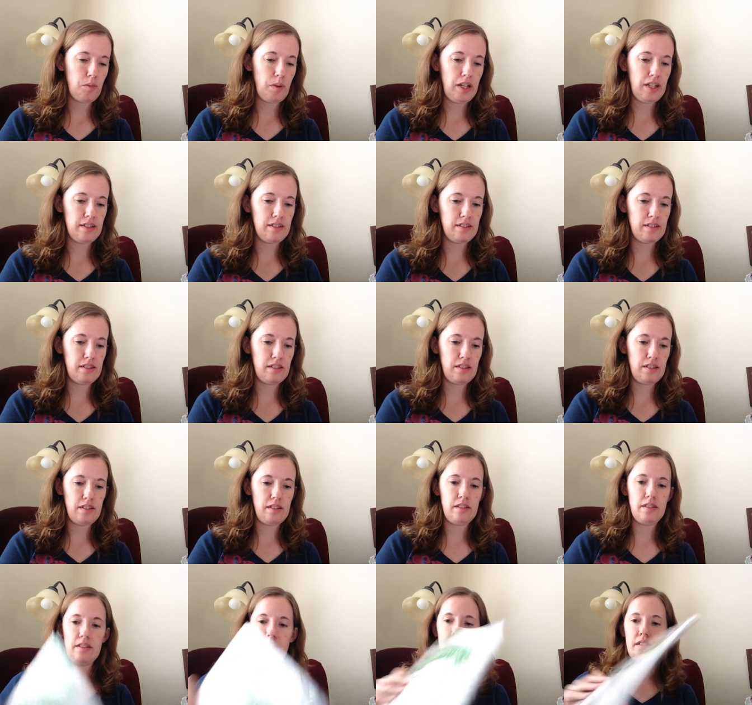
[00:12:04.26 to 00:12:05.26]
Awaits
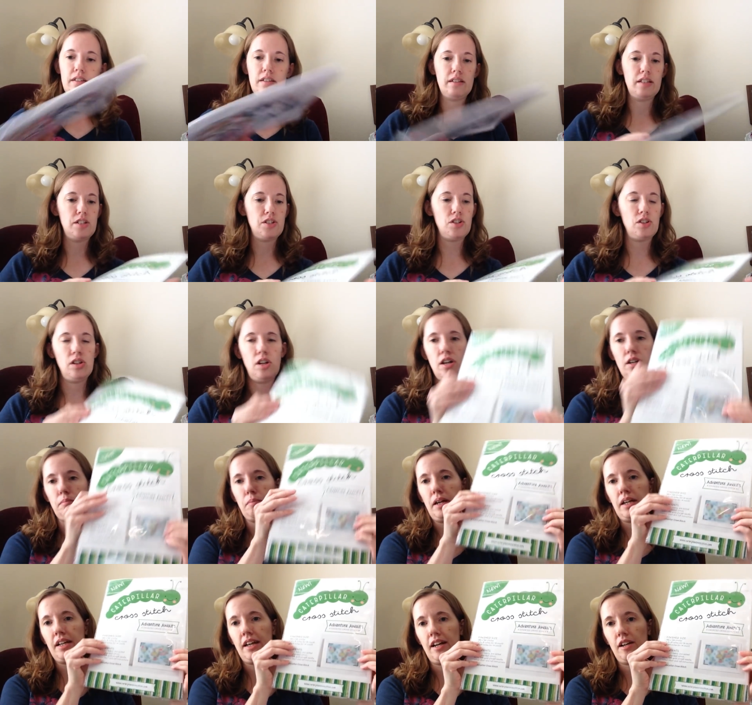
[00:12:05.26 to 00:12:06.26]
Stitch Along
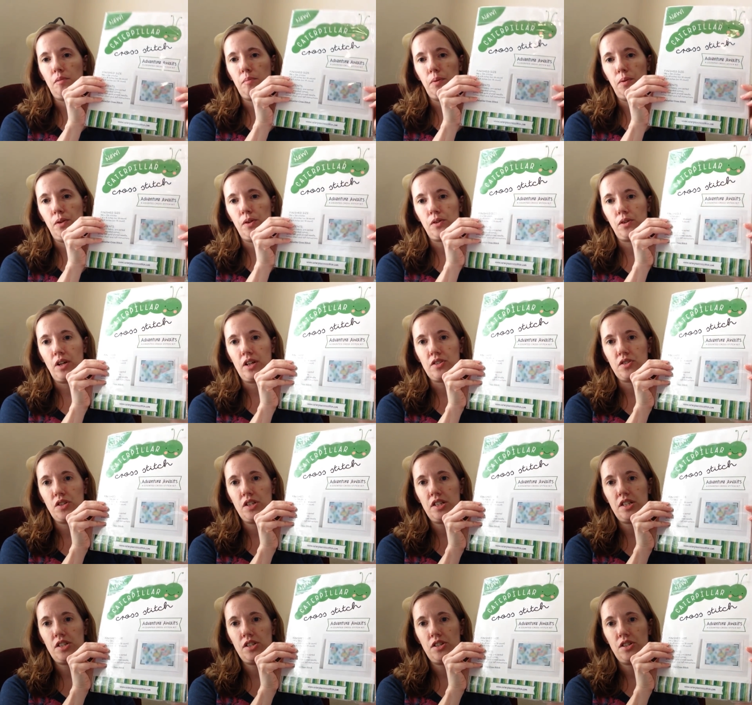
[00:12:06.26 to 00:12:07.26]
by Caterpillar Cross
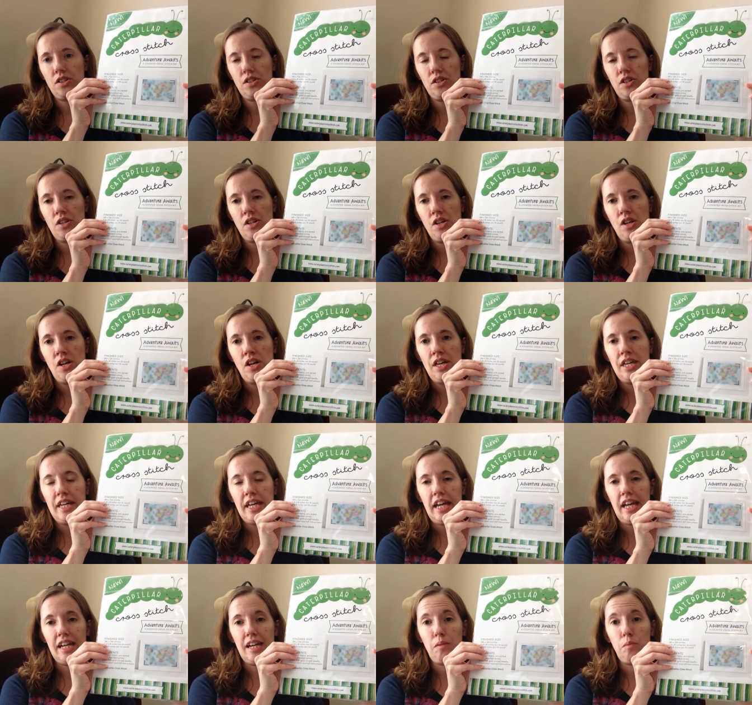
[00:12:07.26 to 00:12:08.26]
Stitch
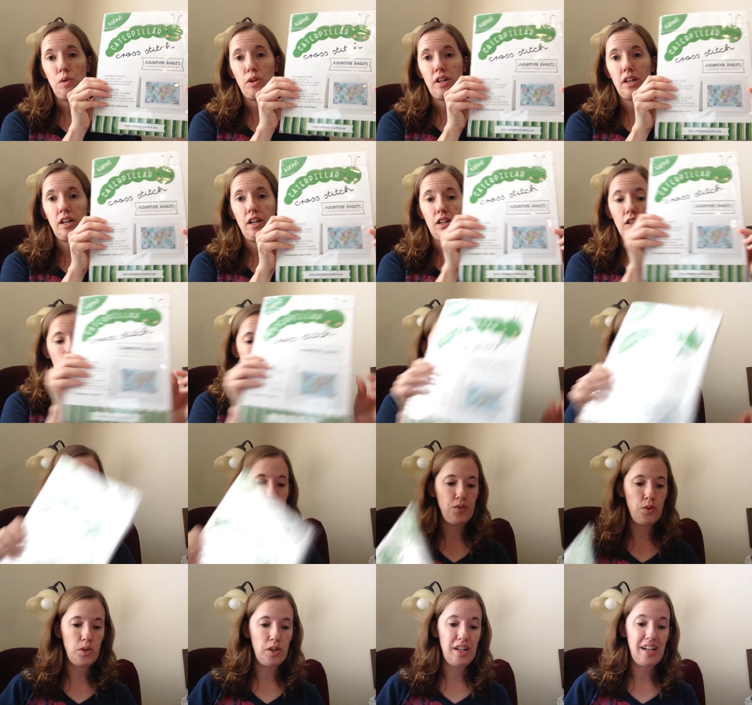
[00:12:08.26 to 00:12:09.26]
and I'm working on clue
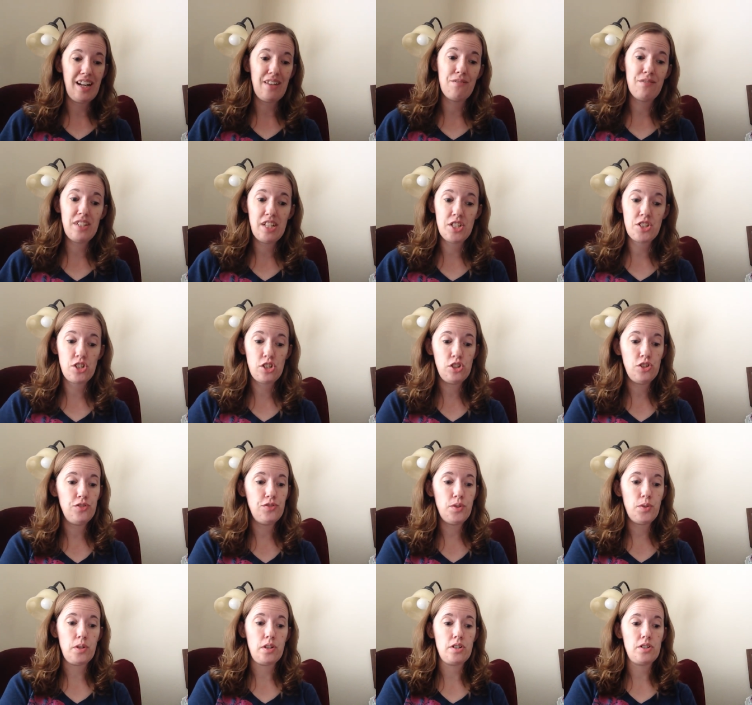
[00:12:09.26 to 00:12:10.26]
four and I finished clue
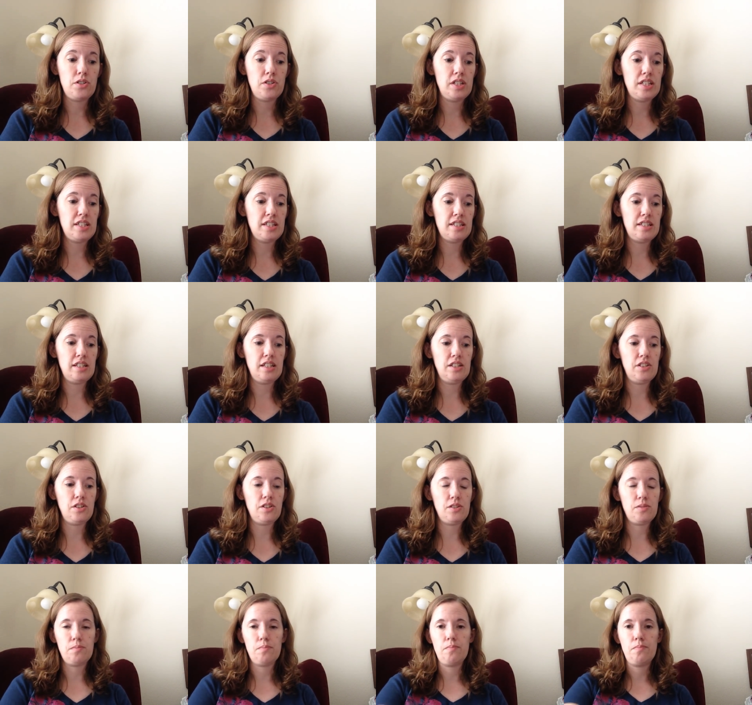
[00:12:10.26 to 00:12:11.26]
four. So this is
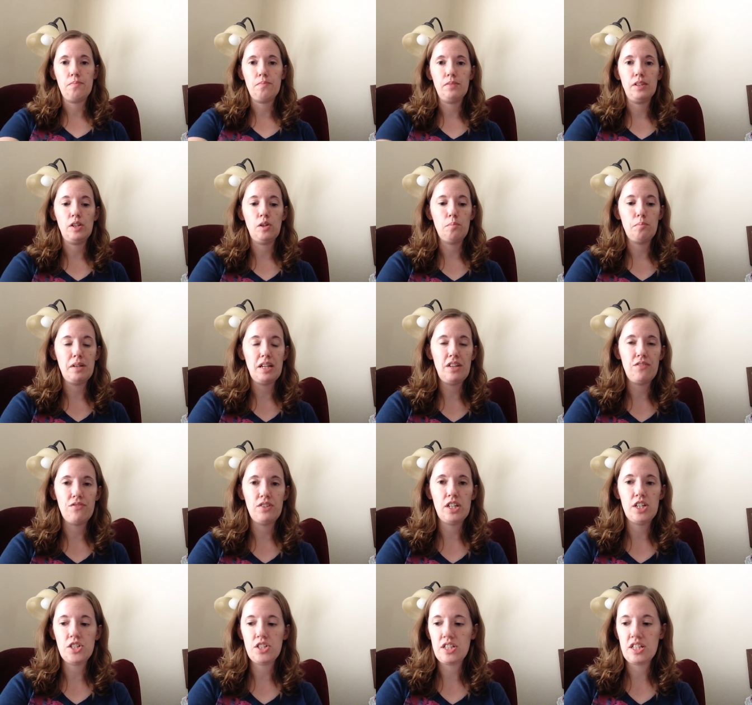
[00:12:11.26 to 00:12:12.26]
another little mini
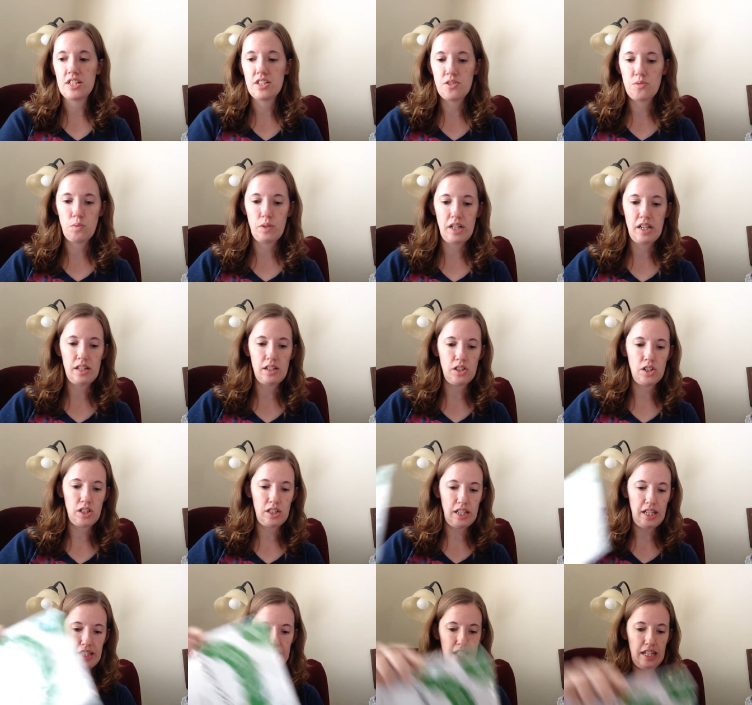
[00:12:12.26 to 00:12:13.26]
finish. This is what it
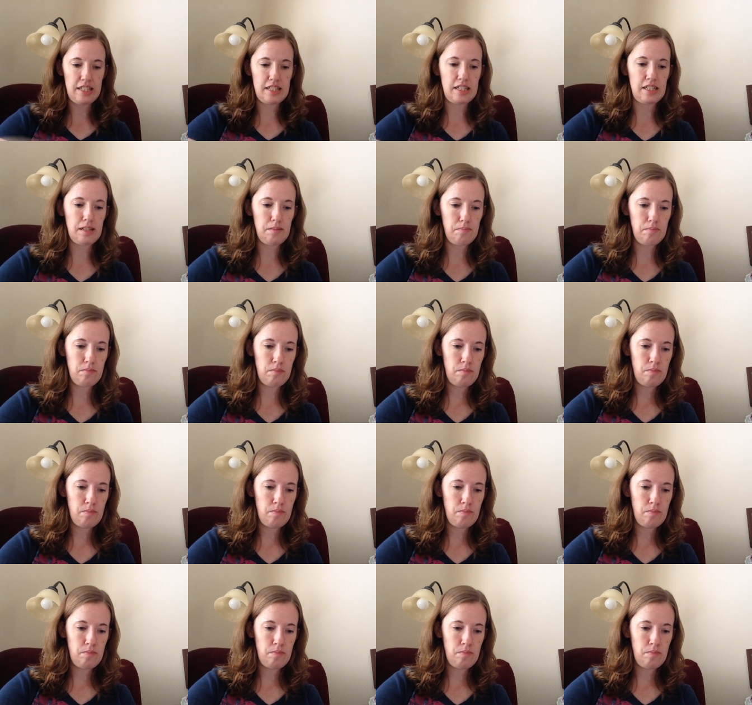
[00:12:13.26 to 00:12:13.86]
looked like last time.